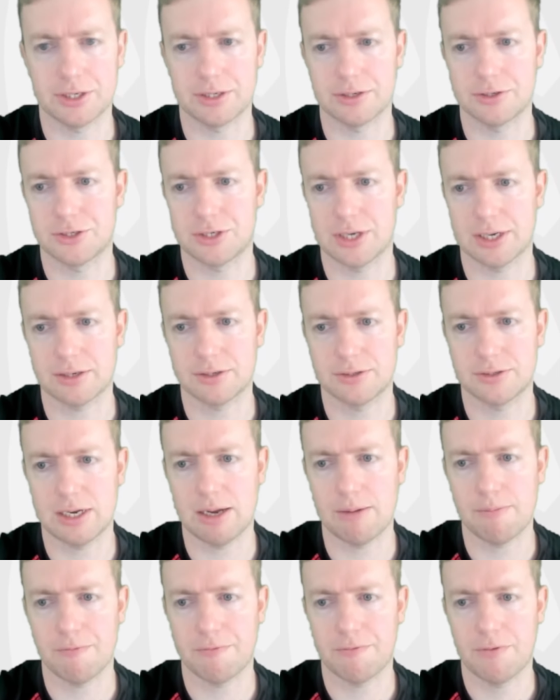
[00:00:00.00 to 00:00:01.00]

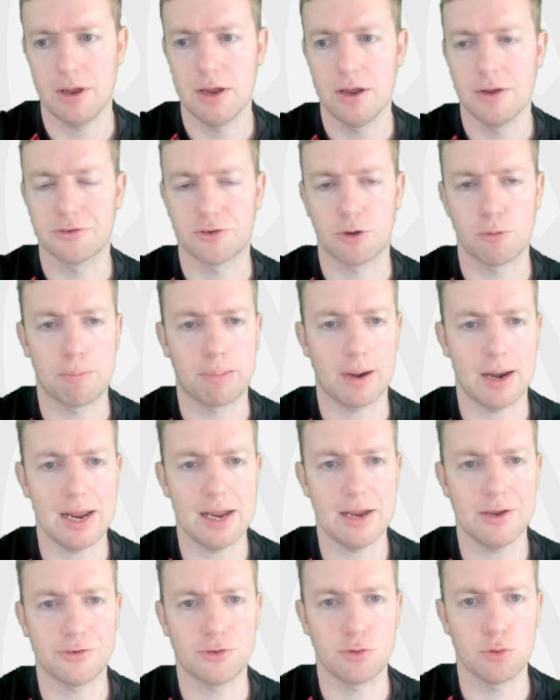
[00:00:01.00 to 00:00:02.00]
16th. So
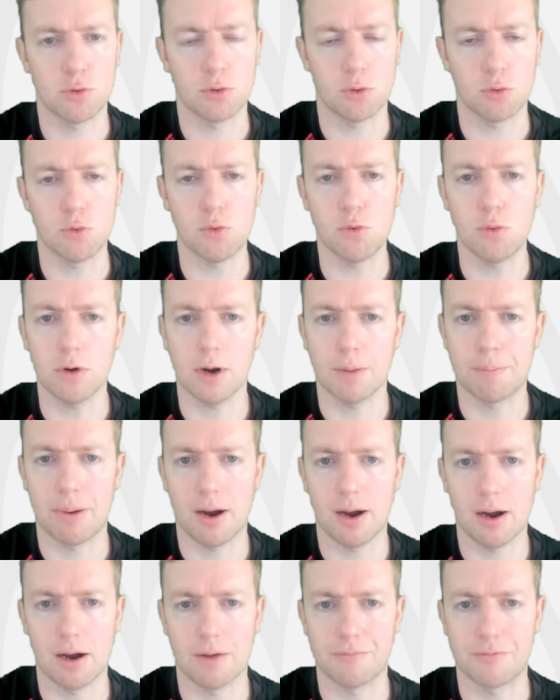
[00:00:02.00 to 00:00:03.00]
players who are all a
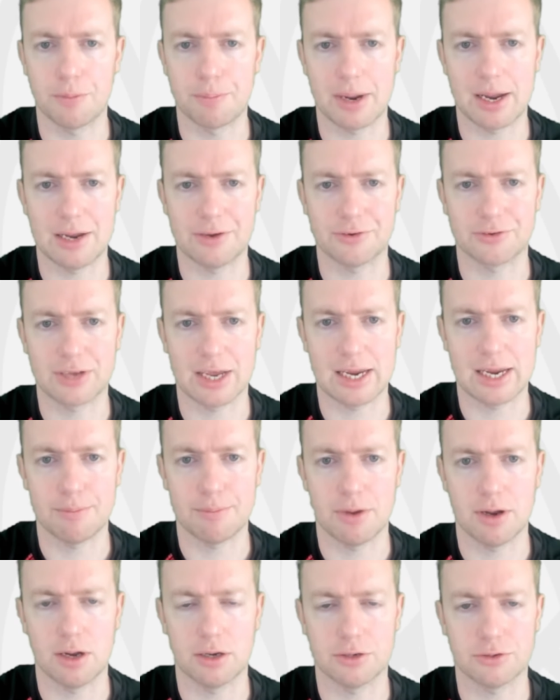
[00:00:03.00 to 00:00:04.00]
part of the Bears
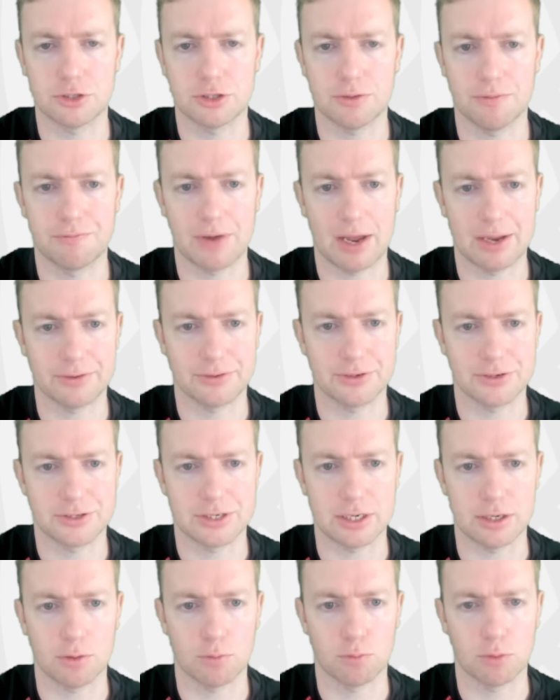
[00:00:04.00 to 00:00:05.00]
Gamer
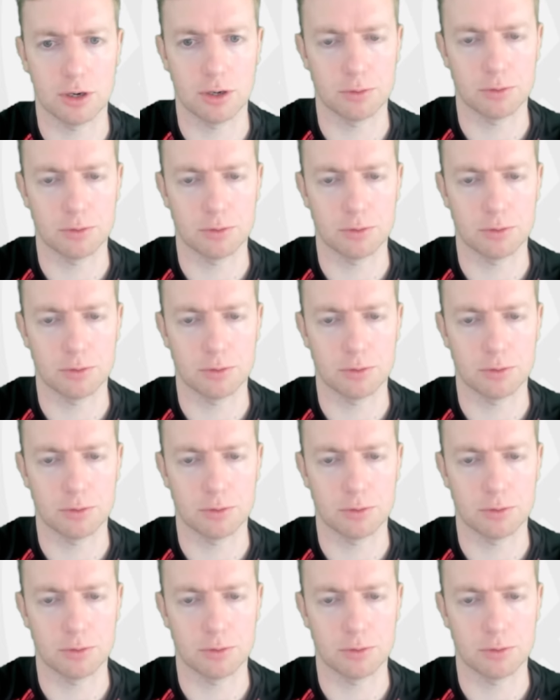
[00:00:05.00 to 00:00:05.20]
Fantasy World